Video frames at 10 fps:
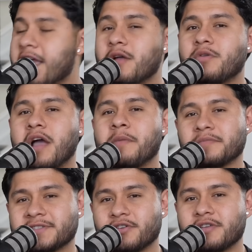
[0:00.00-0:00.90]
And
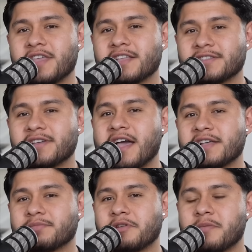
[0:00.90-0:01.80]
I'm still yet to
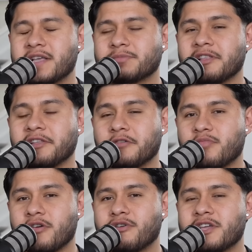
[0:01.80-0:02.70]
ask, but I'm asking my little
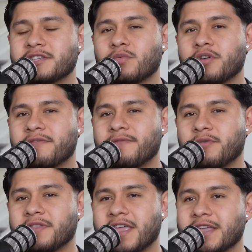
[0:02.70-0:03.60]
brother. He's wonderful
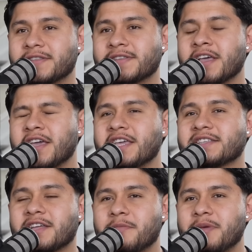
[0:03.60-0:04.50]
with kids. He's
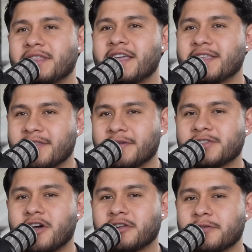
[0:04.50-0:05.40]
going to be like the
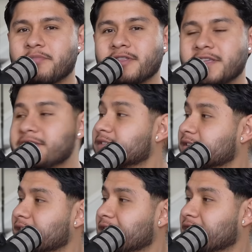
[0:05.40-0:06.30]
toddler police.
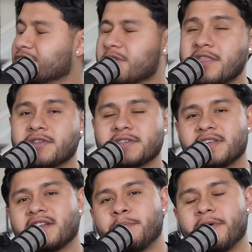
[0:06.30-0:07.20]
Yeah. So que no se
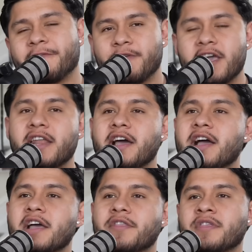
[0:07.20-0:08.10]
salgan pa'
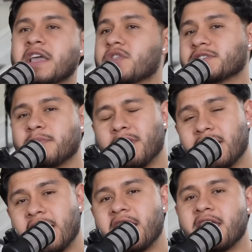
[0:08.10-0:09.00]
afuera, que no se
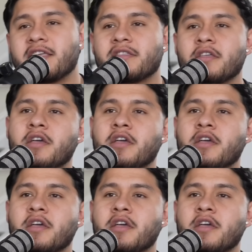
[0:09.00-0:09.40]
peleen